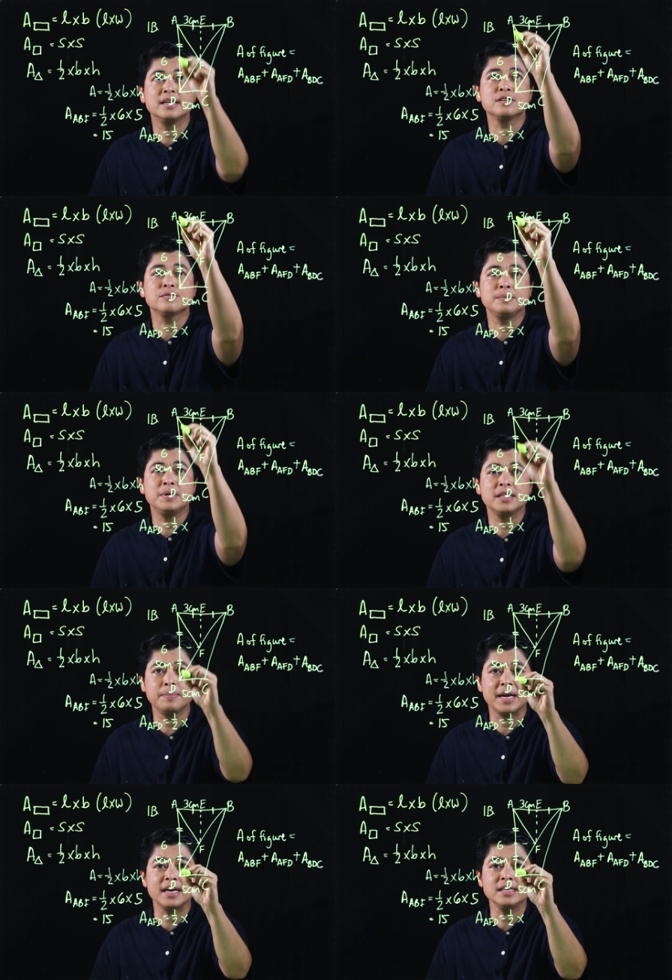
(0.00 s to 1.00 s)
This would be
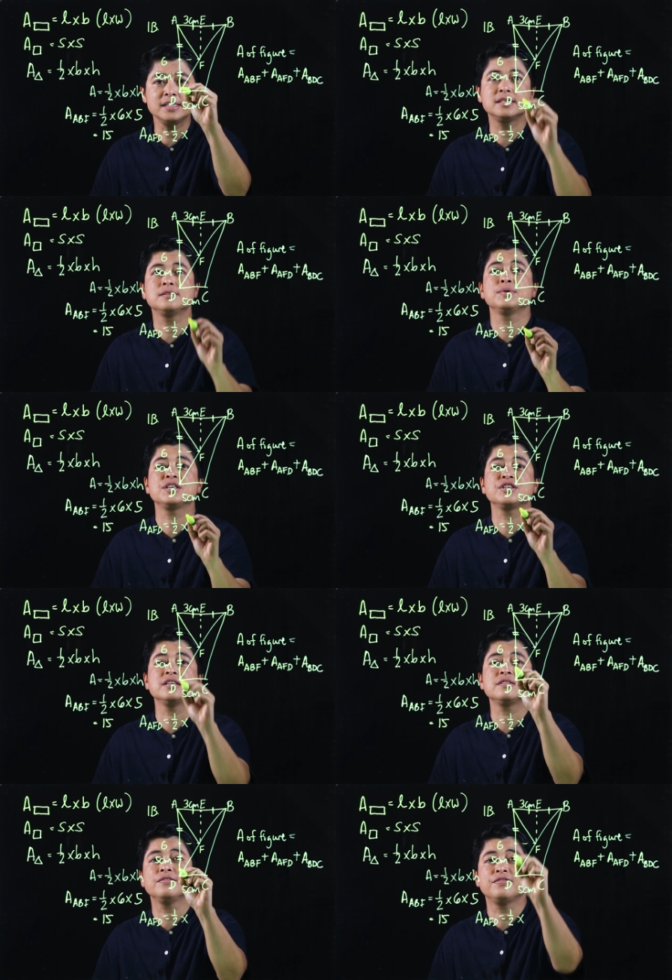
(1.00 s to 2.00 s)
the base, which
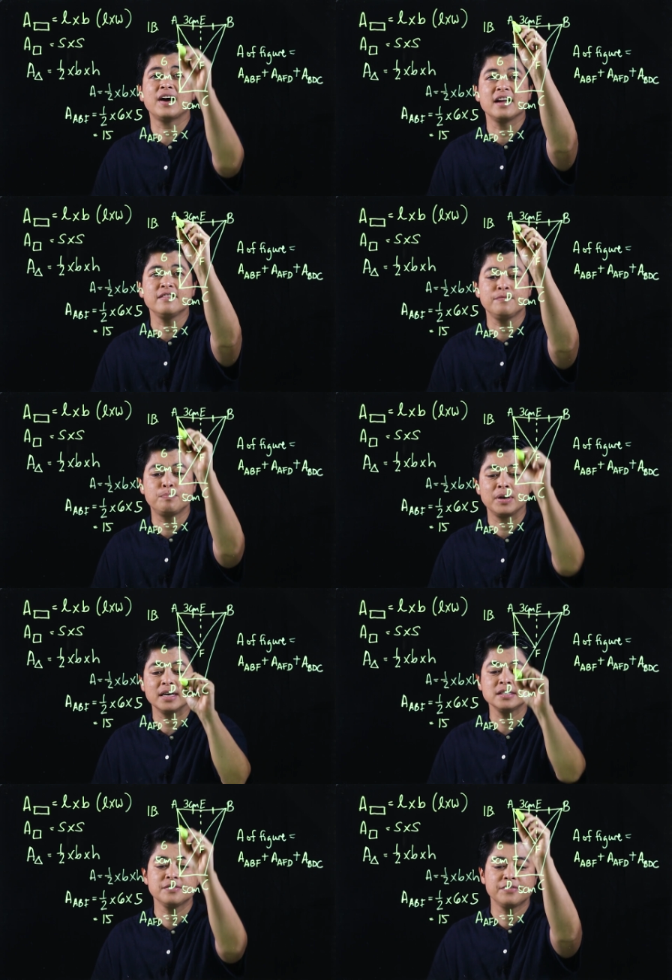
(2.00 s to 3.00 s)
is 5
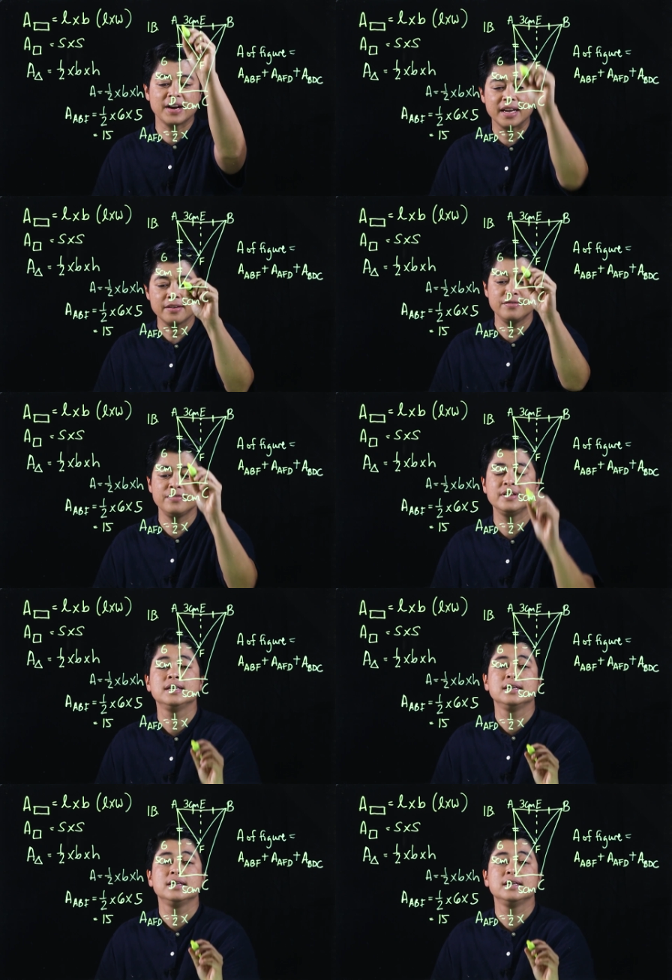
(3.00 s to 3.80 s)
plus 5.